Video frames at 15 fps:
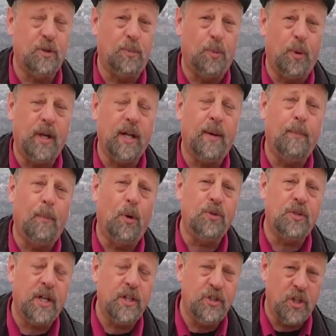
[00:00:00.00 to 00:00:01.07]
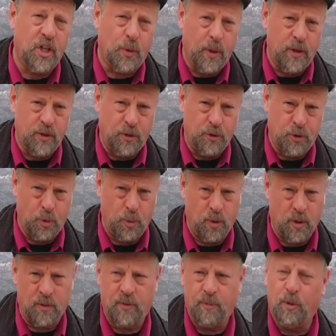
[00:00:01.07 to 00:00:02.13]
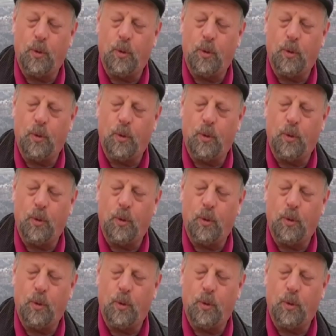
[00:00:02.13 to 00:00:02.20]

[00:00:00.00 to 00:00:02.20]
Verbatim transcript: to bring a multi-generational tour from